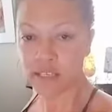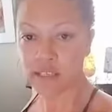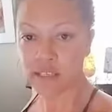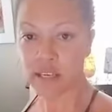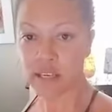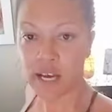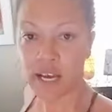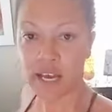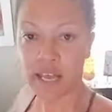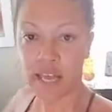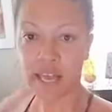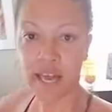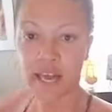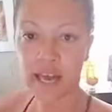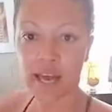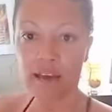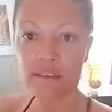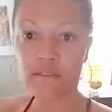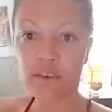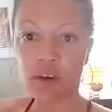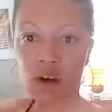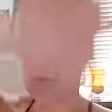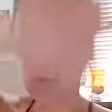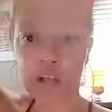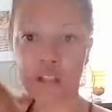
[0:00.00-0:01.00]
I have
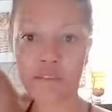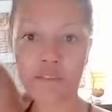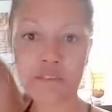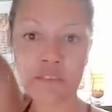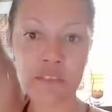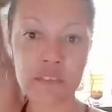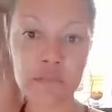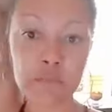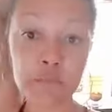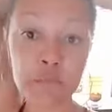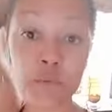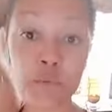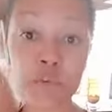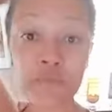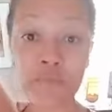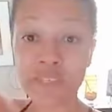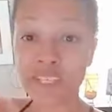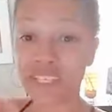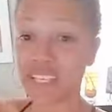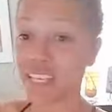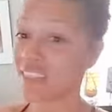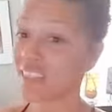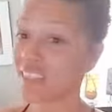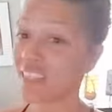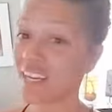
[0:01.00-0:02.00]
all of this movement
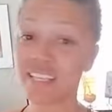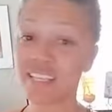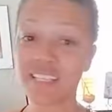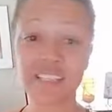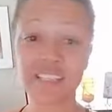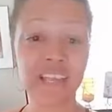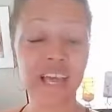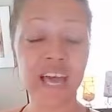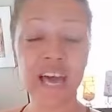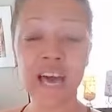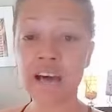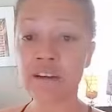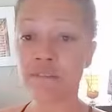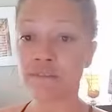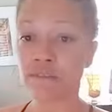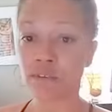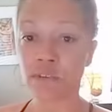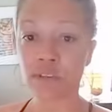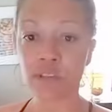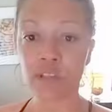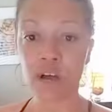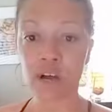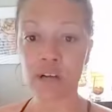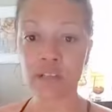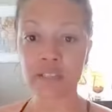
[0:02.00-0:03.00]
again that I didn't have for a
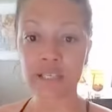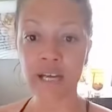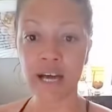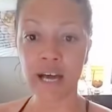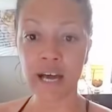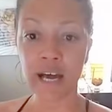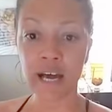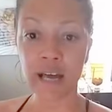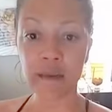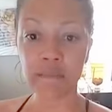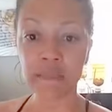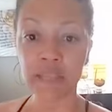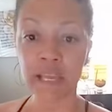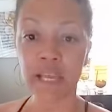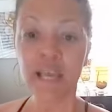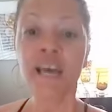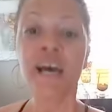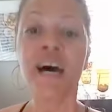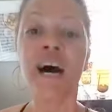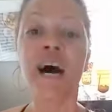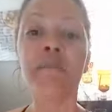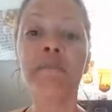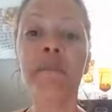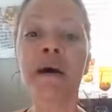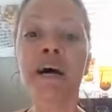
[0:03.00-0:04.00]
long time.
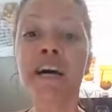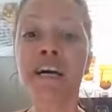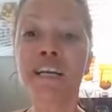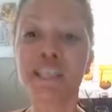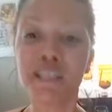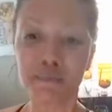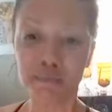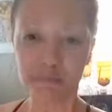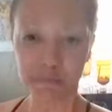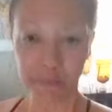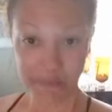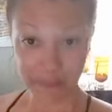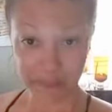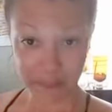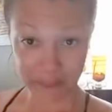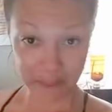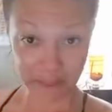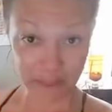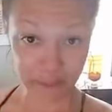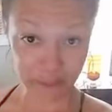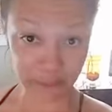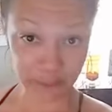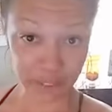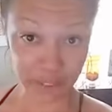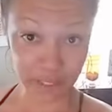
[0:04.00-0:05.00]
I'm not
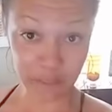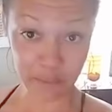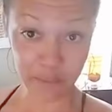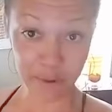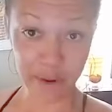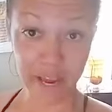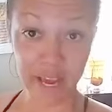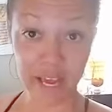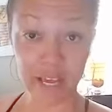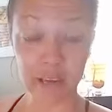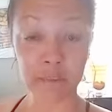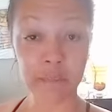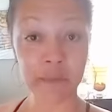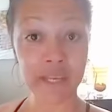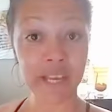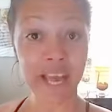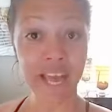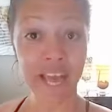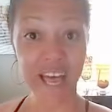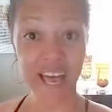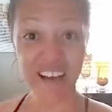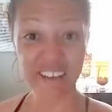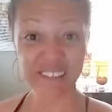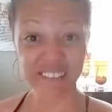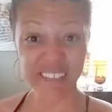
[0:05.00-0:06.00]
gonna really brag, but I
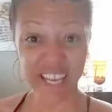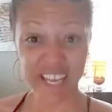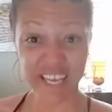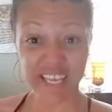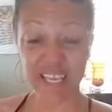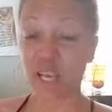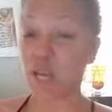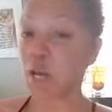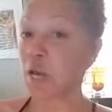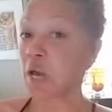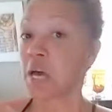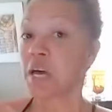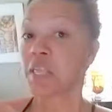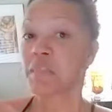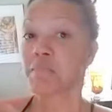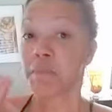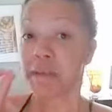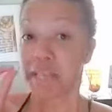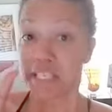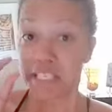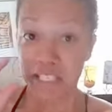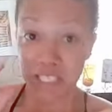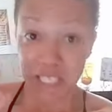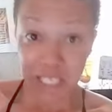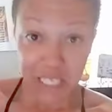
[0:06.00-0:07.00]
have like my
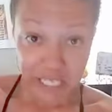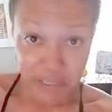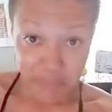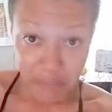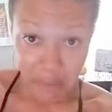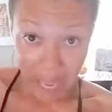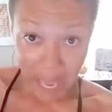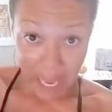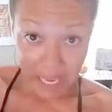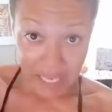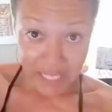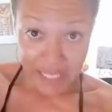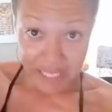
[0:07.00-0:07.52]
six pack is